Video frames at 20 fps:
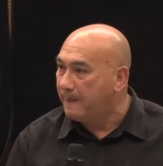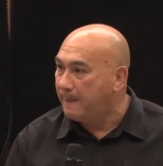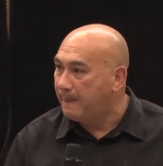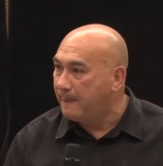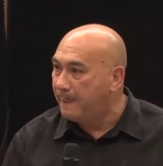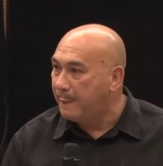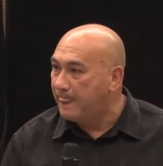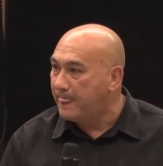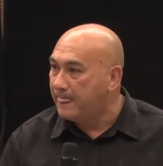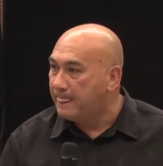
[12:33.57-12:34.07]

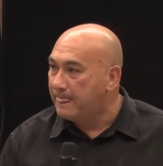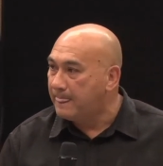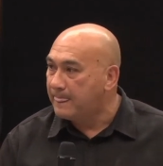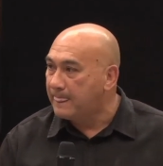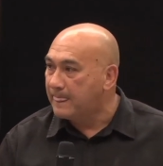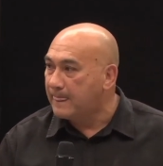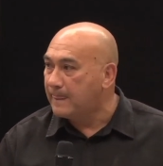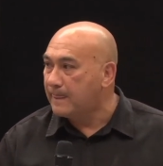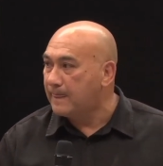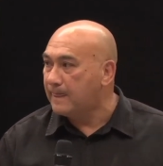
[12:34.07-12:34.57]

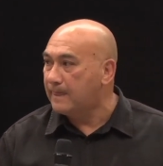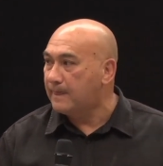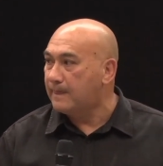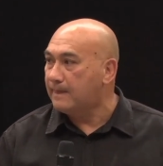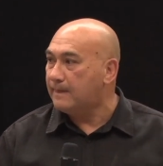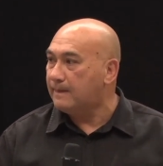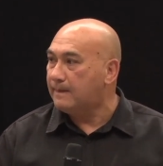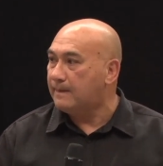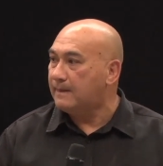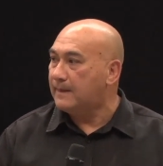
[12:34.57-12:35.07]

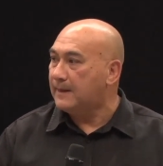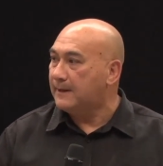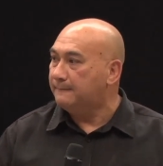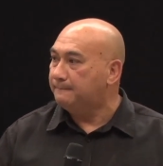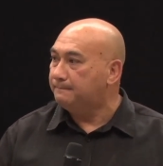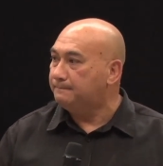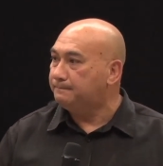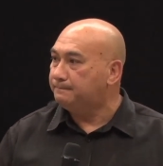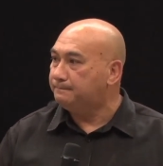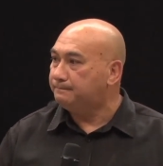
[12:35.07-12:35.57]

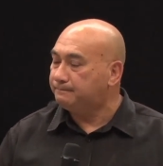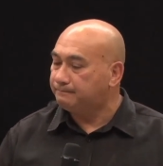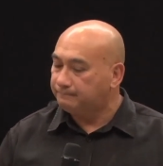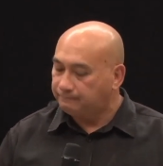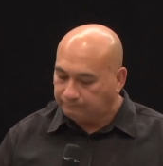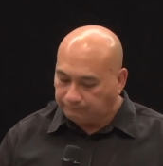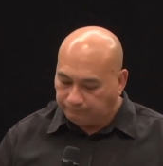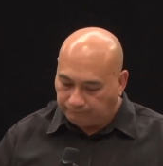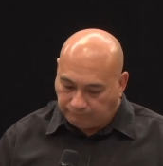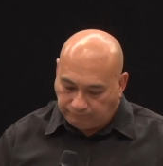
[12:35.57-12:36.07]

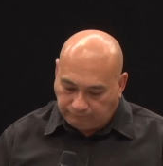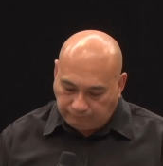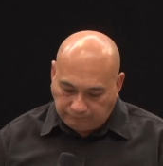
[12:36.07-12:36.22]
Nobody speaks.